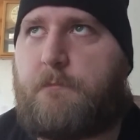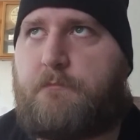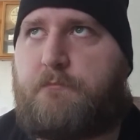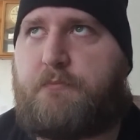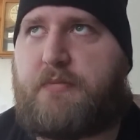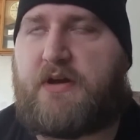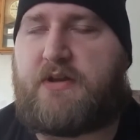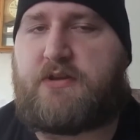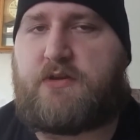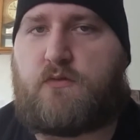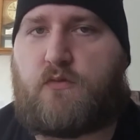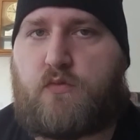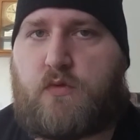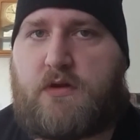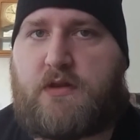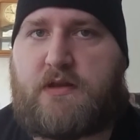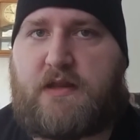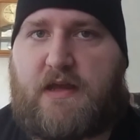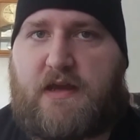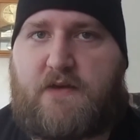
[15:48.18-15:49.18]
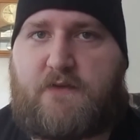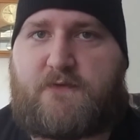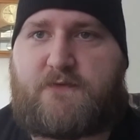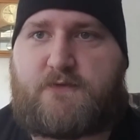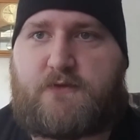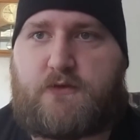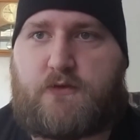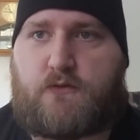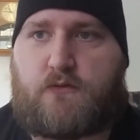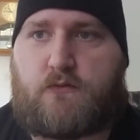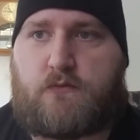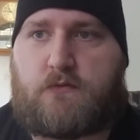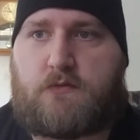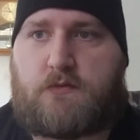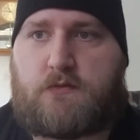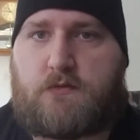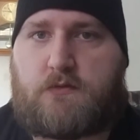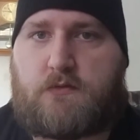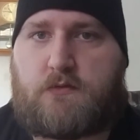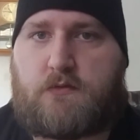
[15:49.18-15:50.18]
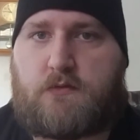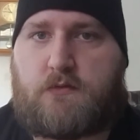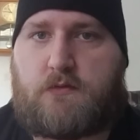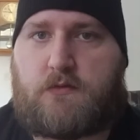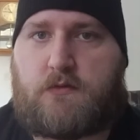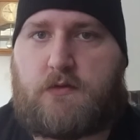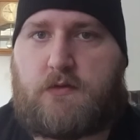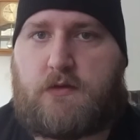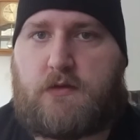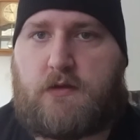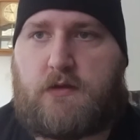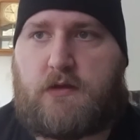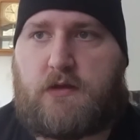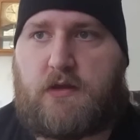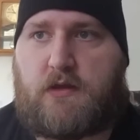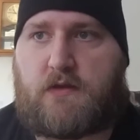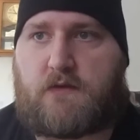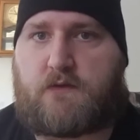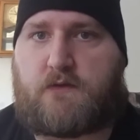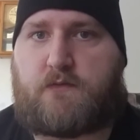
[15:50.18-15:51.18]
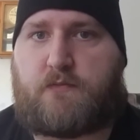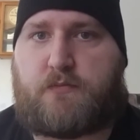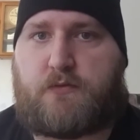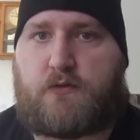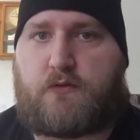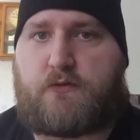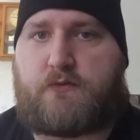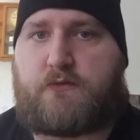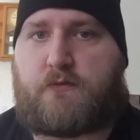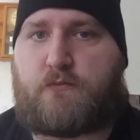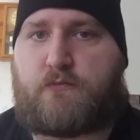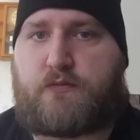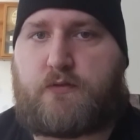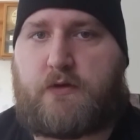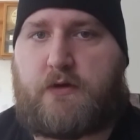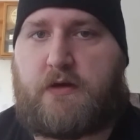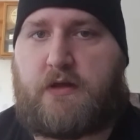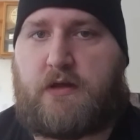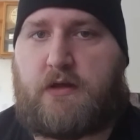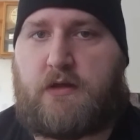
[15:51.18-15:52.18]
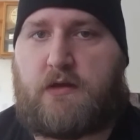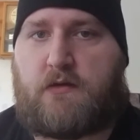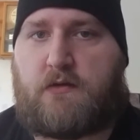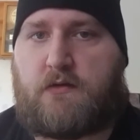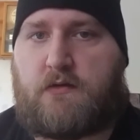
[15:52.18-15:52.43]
But you will have to explore some pretty